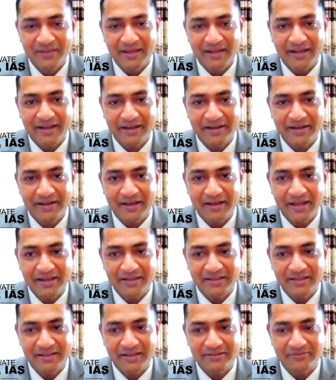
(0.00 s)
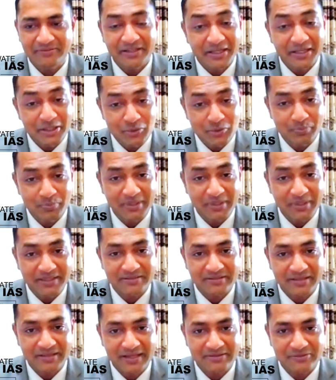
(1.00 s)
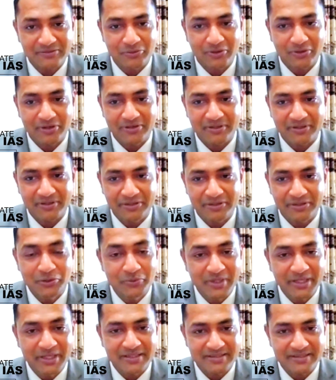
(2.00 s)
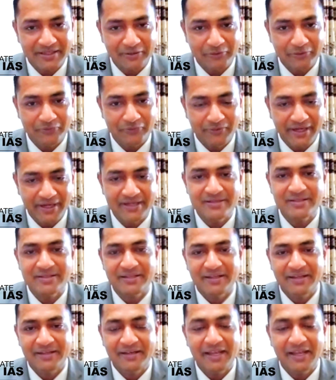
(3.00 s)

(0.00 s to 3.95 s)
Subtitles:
And I guess each place has got a unique set of friends.